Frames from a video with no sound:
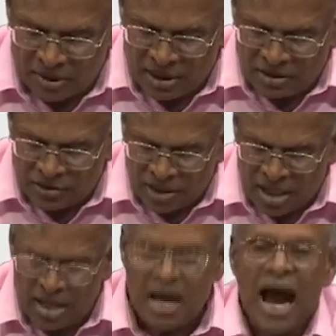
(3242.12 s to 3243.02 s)
in
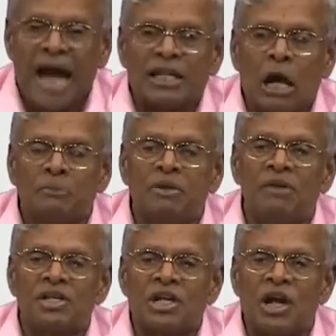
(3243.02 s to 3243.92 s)
Z and the
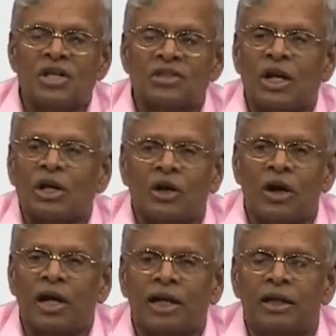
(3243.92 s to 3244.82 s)
observation noise are
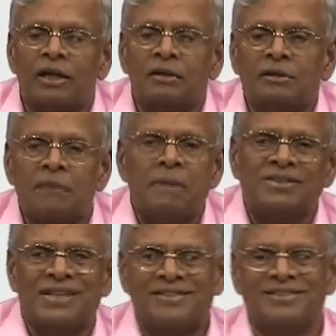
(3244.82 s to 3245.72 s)
uncorrelated. That
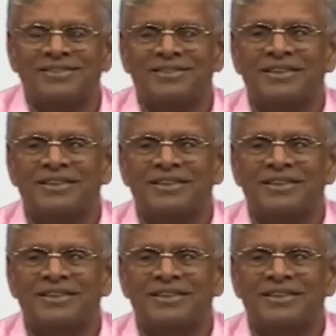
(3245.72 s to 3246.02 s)
makes sense.